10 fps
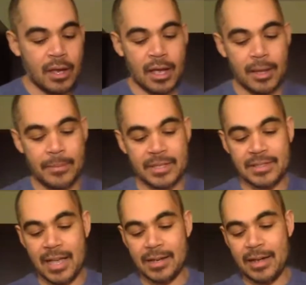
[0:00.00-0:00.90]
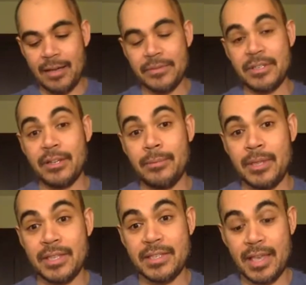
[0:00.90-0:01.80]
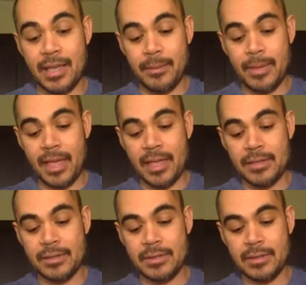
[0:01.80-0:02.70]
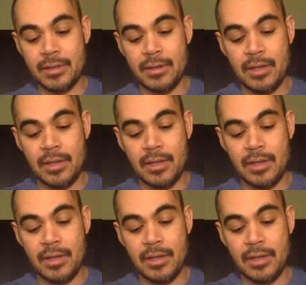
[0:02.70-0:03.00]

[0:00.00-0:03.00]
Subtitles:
It's not obviously going to be the same as